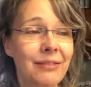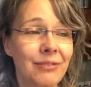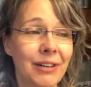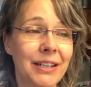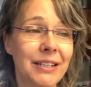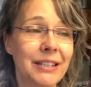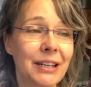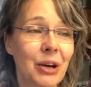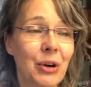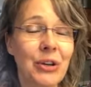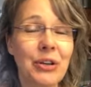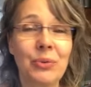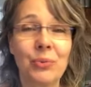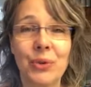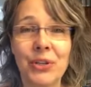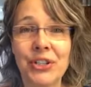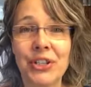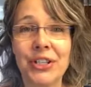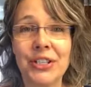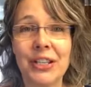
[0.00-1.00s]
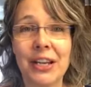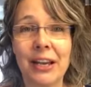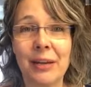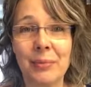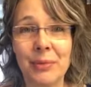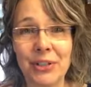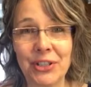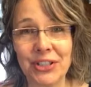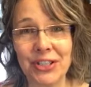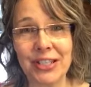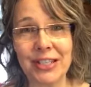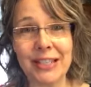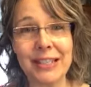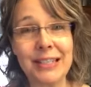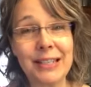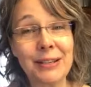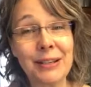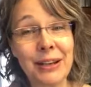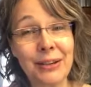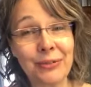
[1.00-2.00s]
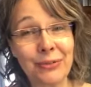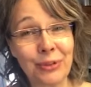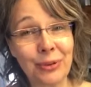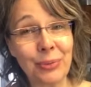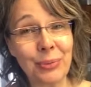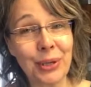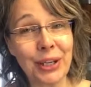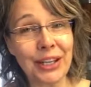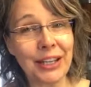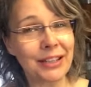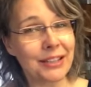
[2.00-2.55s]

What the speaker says: Right now in the winter time it is easier for me.